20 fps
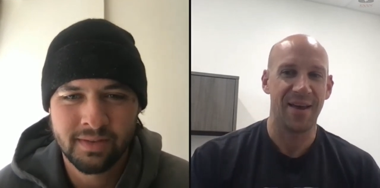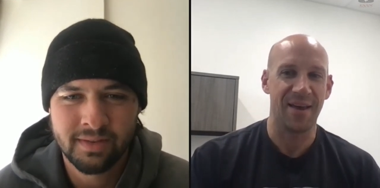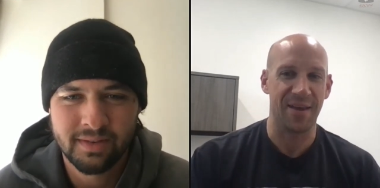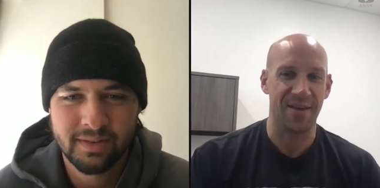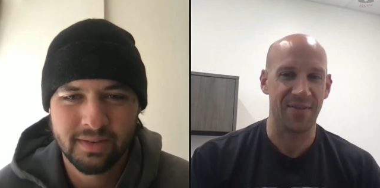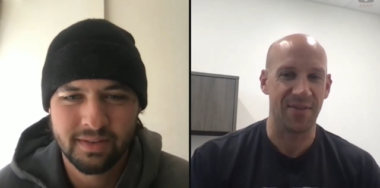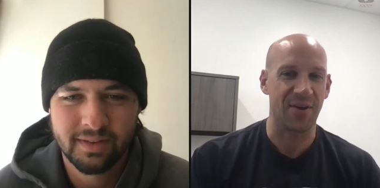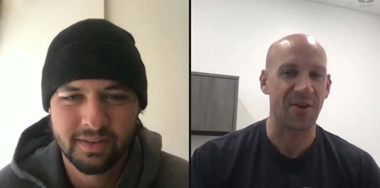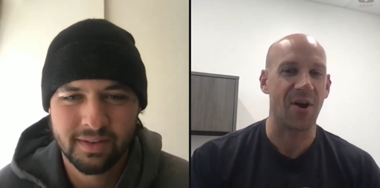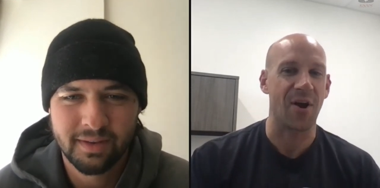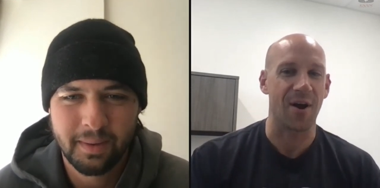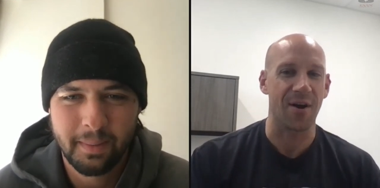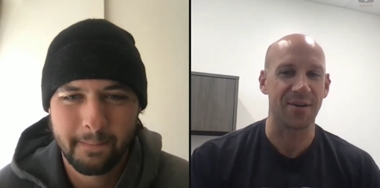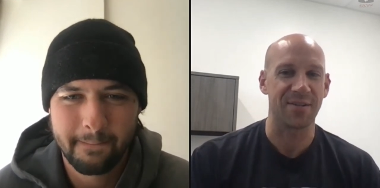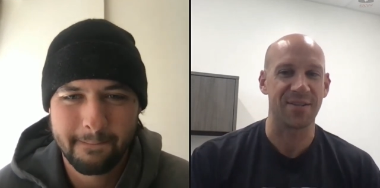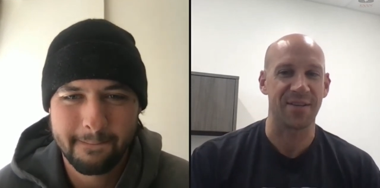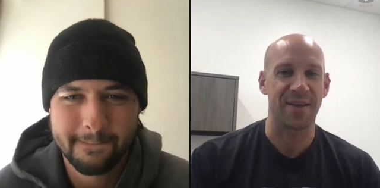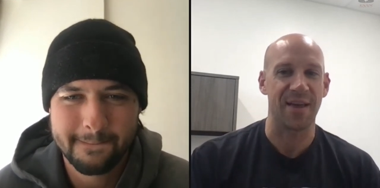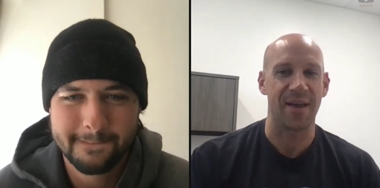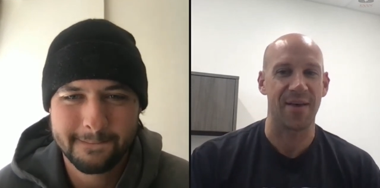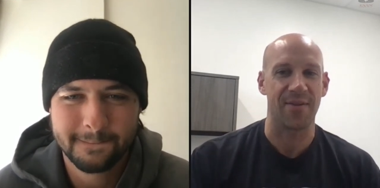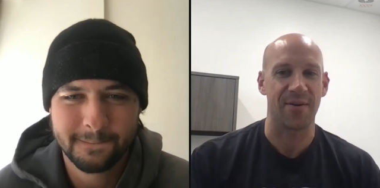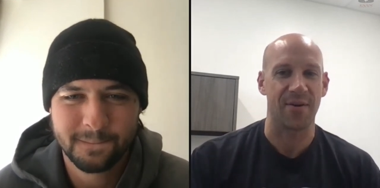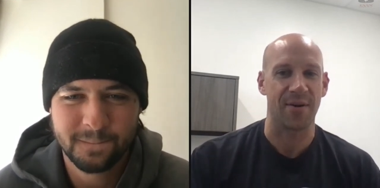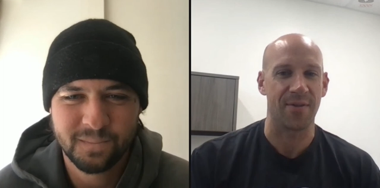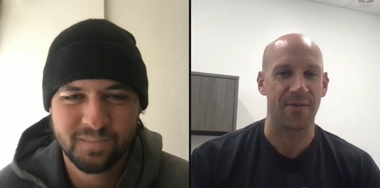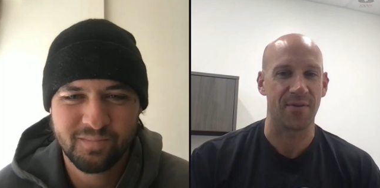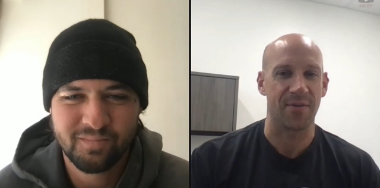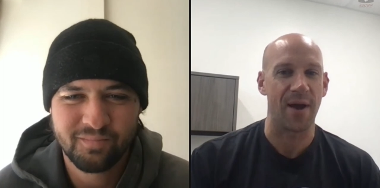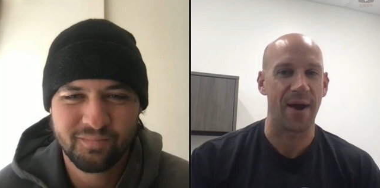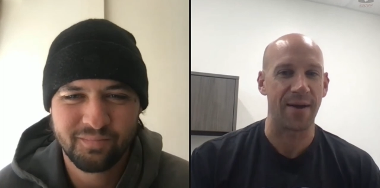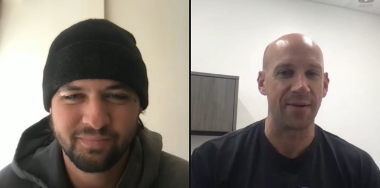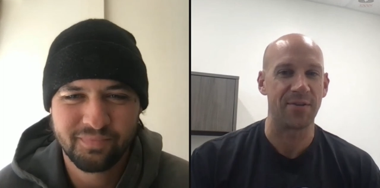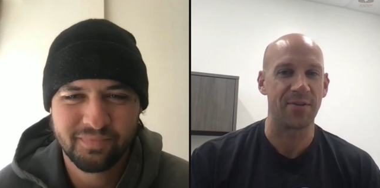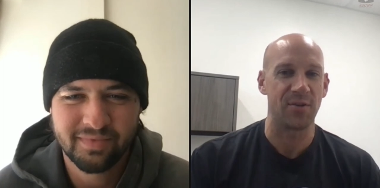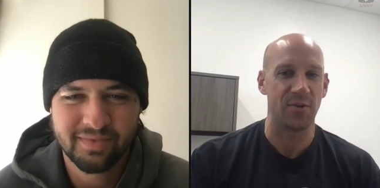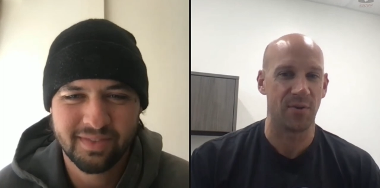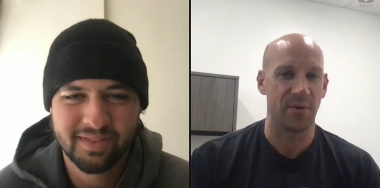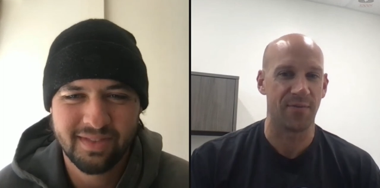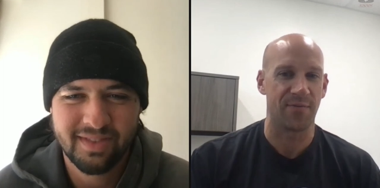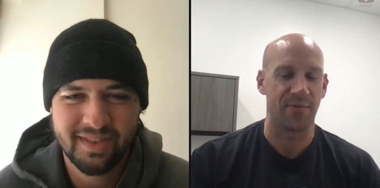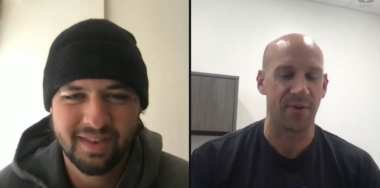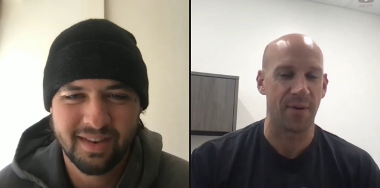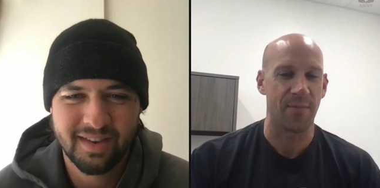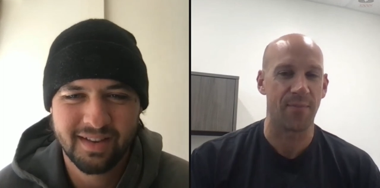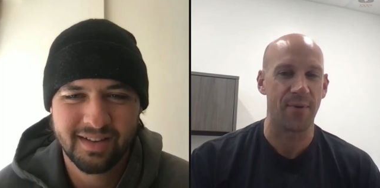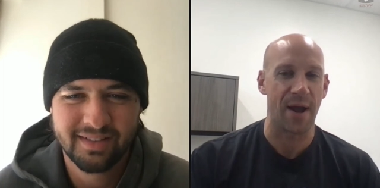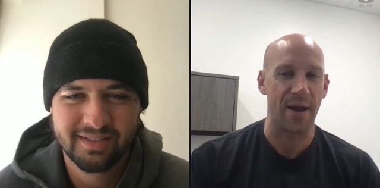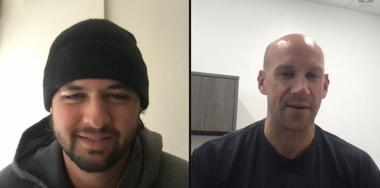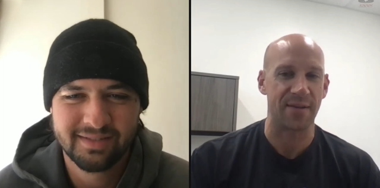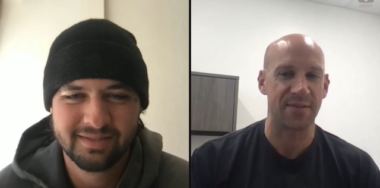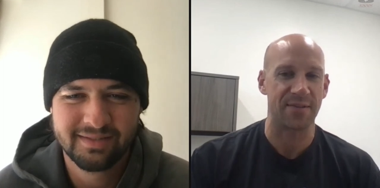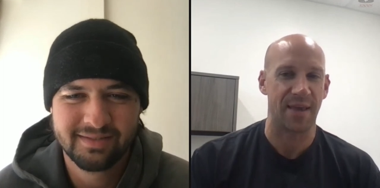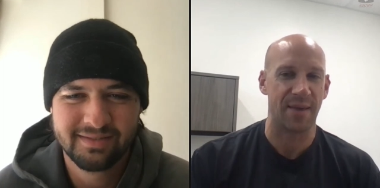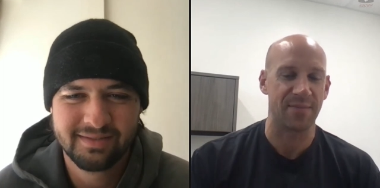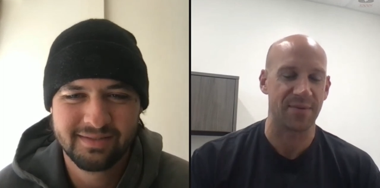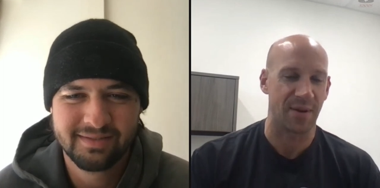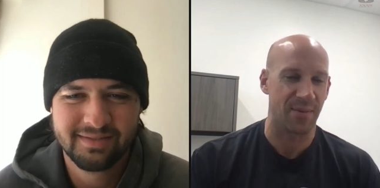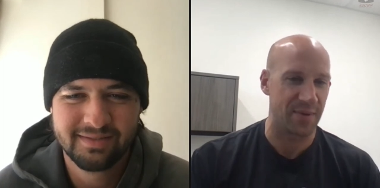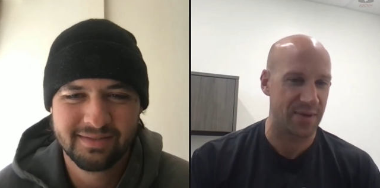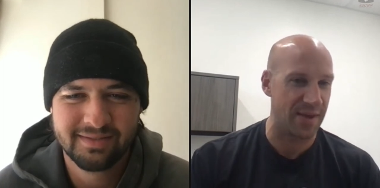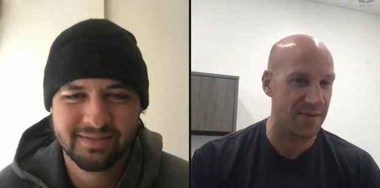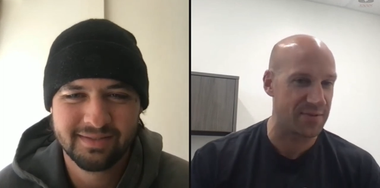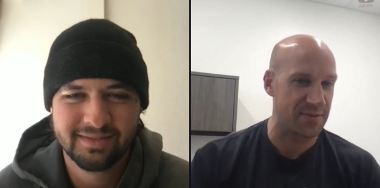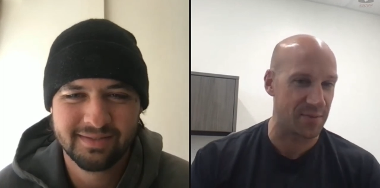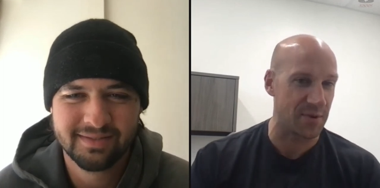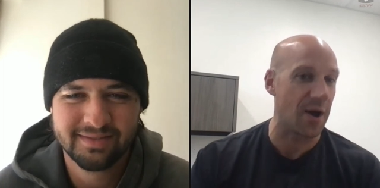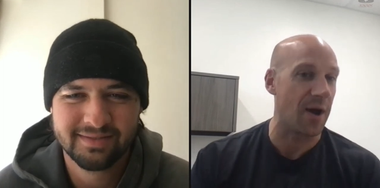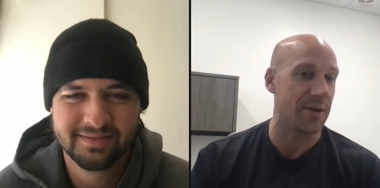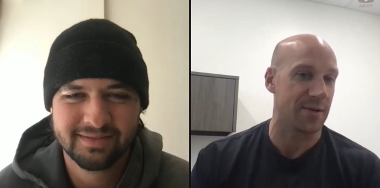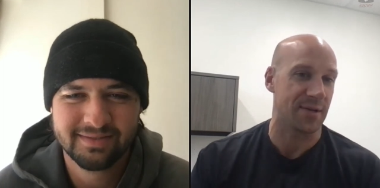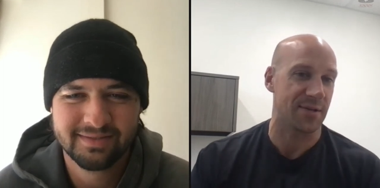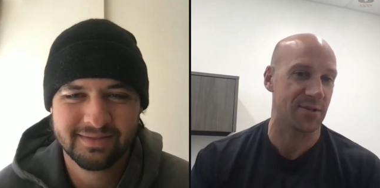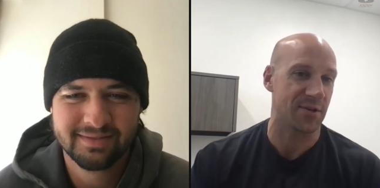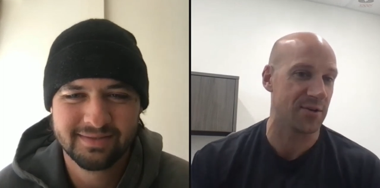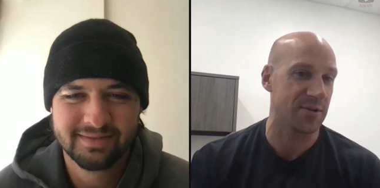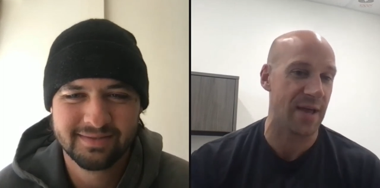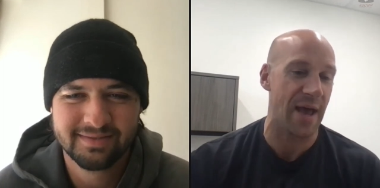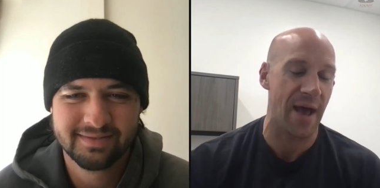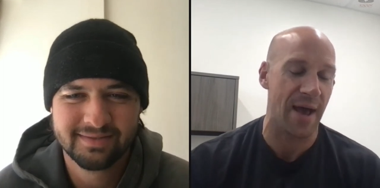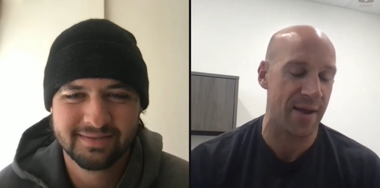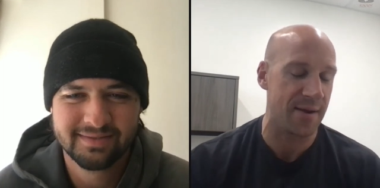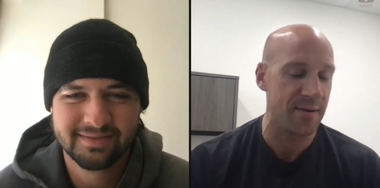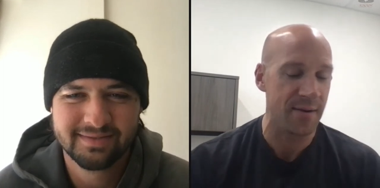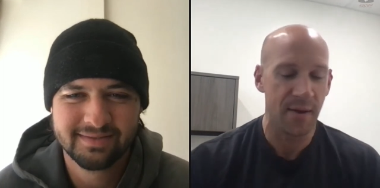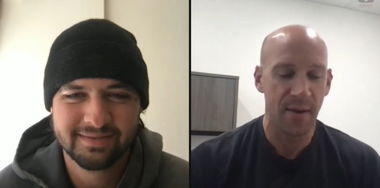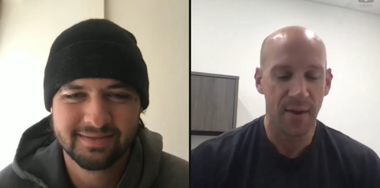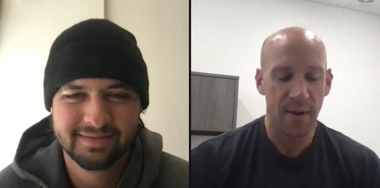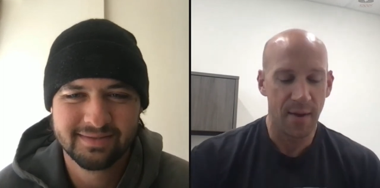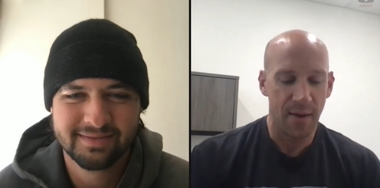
Speaker 1: in the car together on the ride to and from practice games. And I'm going to give some context. Your dad